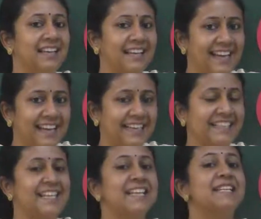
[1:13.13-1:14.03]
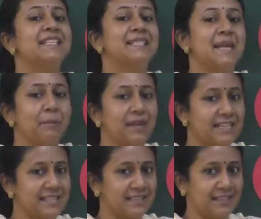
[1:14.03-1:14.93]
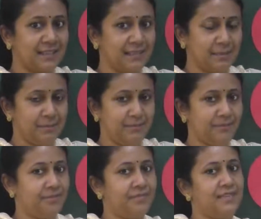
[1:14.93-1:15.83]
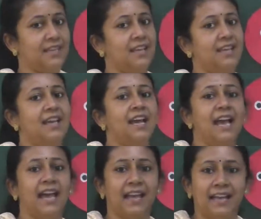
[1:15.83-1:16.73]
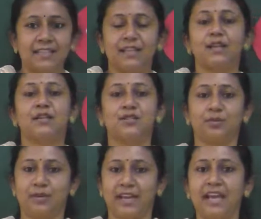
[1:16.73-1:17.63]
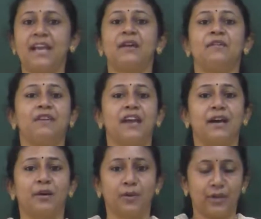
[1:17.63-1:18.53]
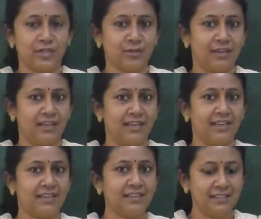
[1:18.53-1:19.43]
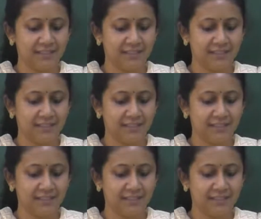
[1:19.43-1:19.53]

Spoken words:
Correct, semicircle. And today we are going to learn